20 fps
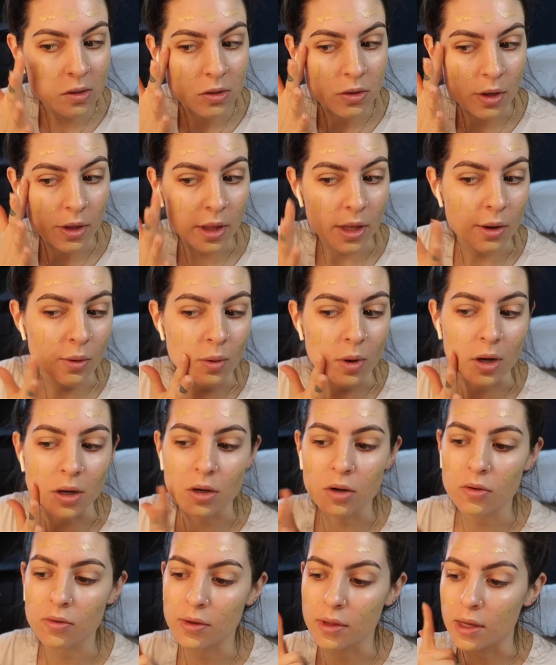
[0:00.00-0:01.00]
So I like
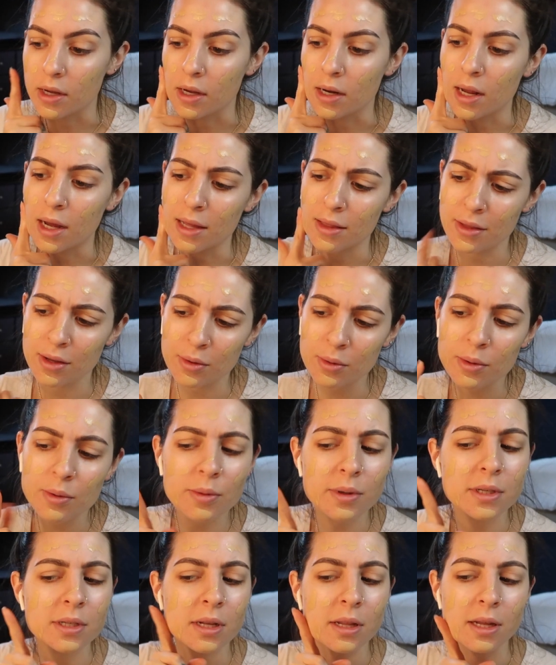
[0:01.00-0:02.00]
walk over there. I think we
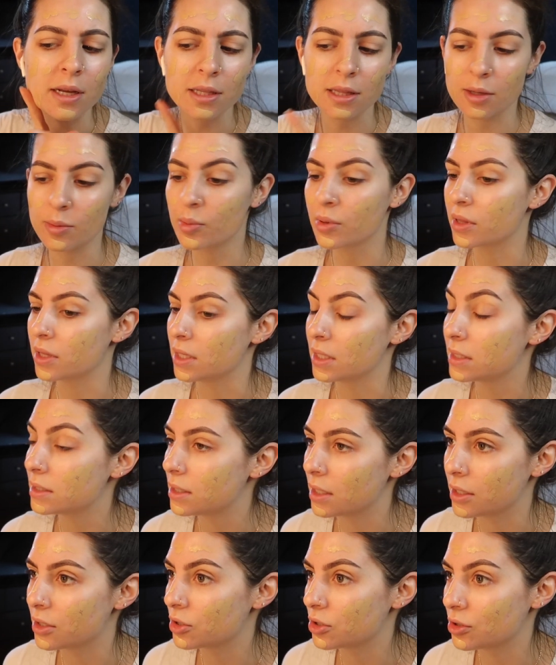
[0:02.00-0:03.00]
went to like the police
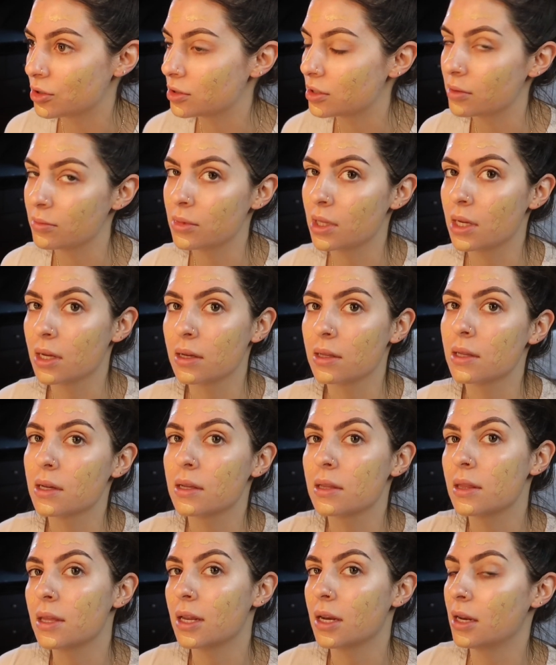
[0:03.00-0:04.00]
station or something, and
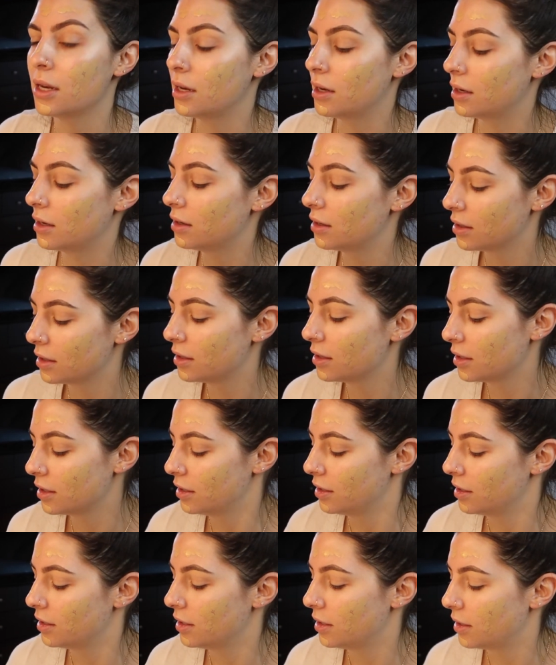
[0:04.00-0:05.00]
like they didn't
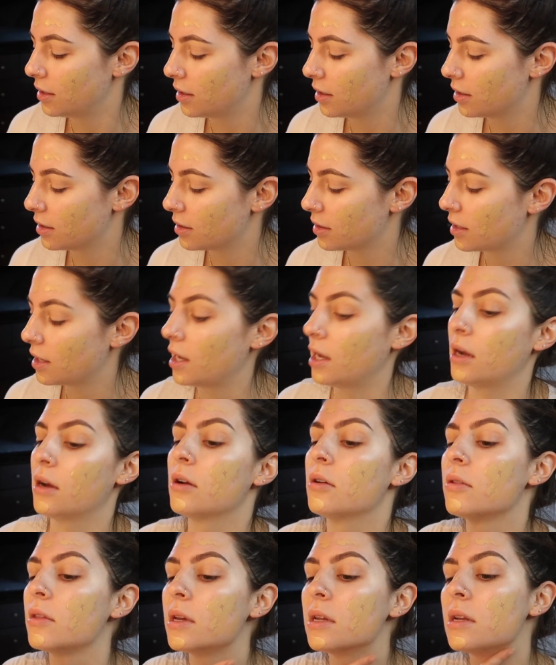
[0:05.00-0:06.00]

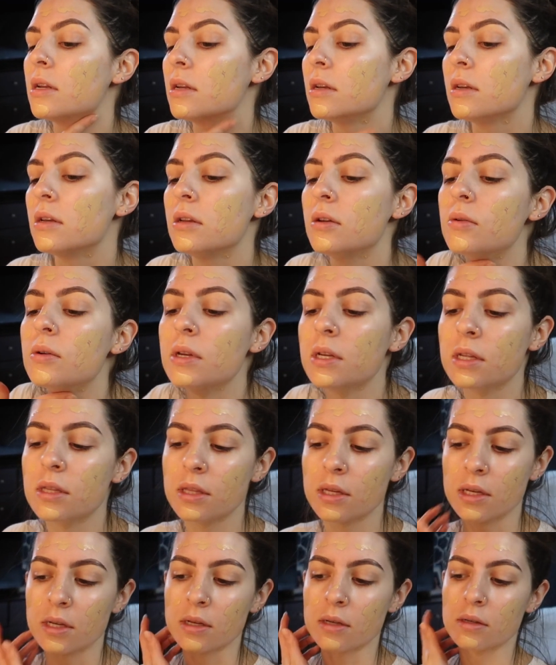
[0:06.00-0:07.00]
care, they didn't do
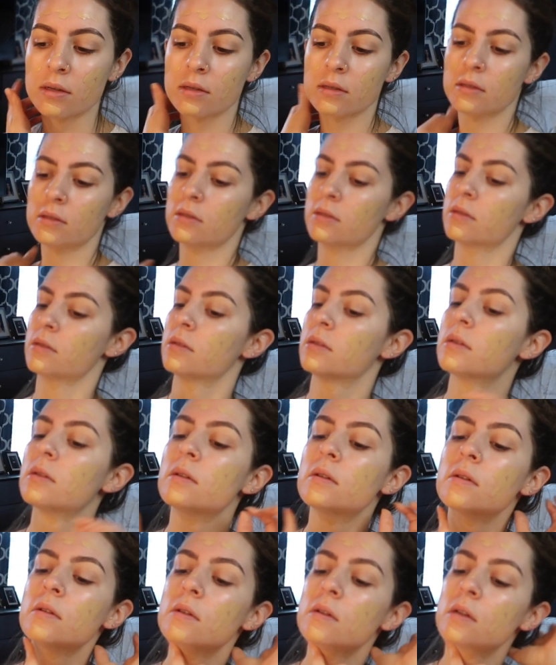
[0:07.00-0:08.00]
anything.
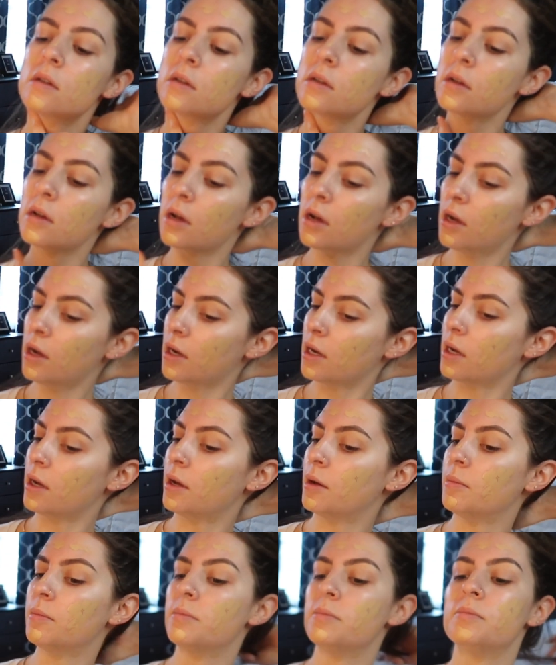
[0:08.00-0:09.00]

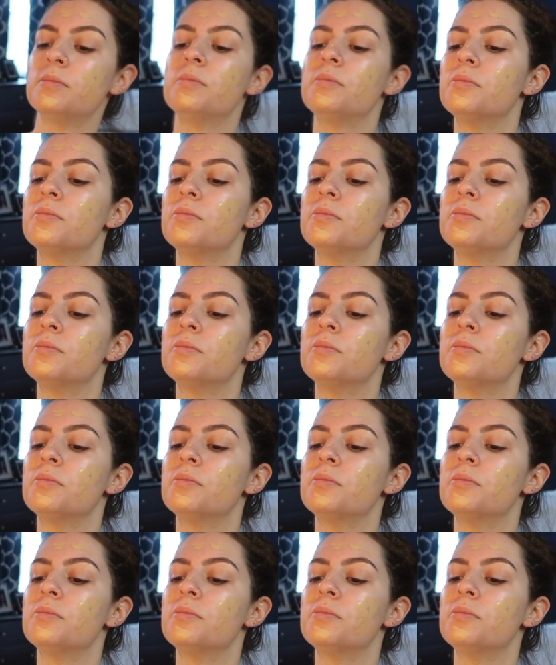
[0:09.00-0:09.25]
Yeah,